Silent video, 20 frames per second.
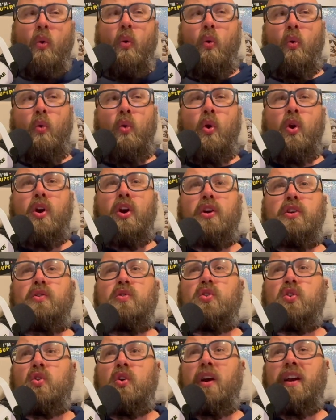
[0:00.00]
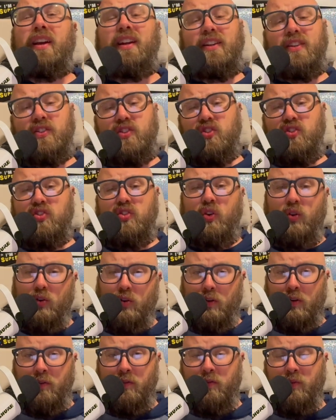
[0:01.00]
or are you trying to
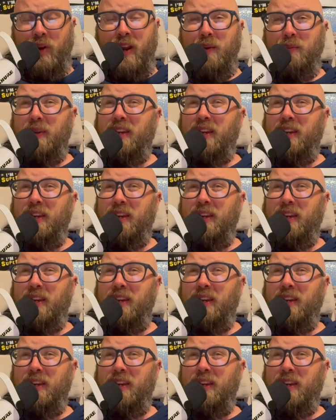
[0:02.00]
serve, right?